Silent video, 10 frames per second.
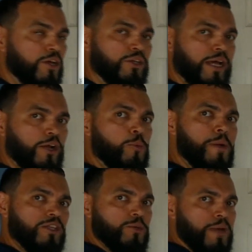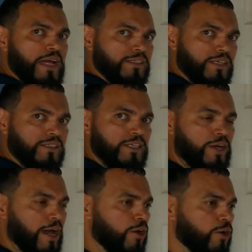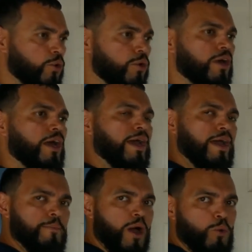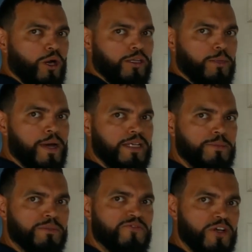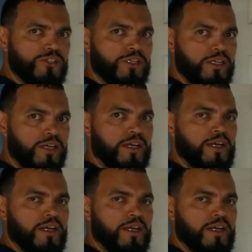you got to go back to basics and you got to know, hey, I'm not working the biceps efficiently.